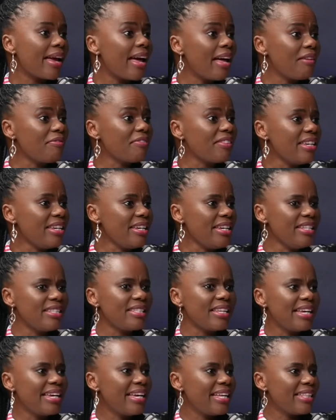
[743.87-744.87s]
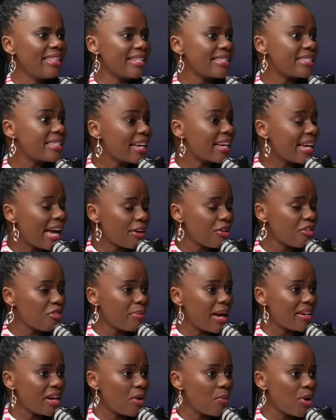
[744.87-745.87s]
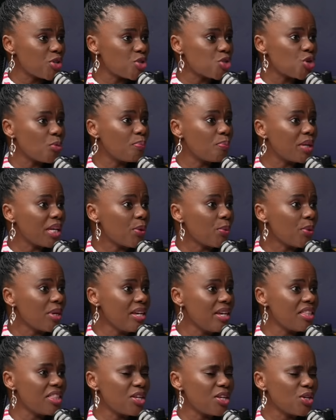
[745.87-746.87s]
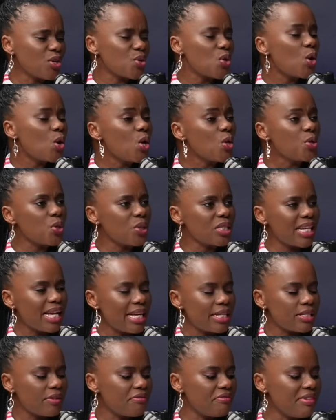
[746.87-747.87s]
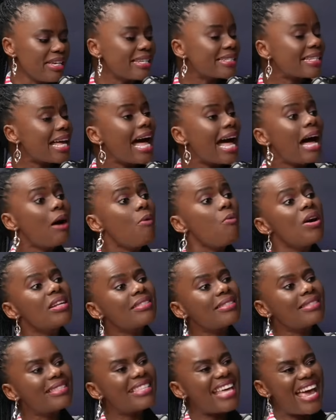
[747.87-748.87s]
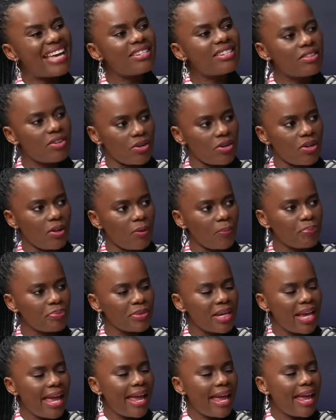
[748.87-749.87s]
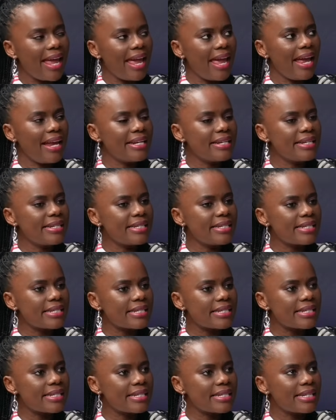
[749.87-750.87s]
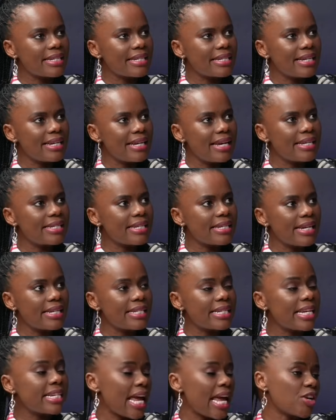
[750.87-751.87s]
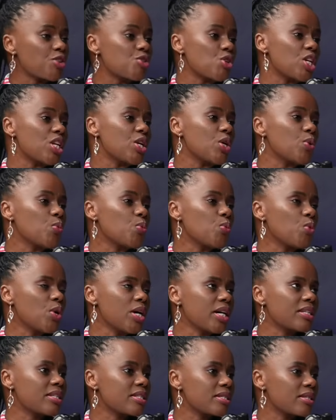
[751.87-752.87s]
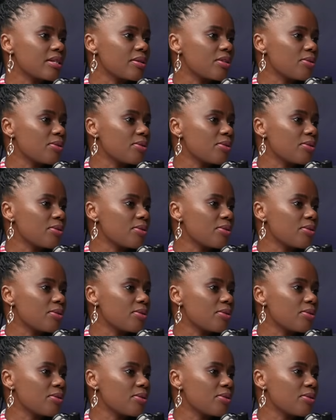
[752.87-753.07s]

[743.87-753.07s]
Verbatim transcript: have kids this is the kind of man i want to be with you know all those kinds of things i was that girl okay. and it, it, it actually worked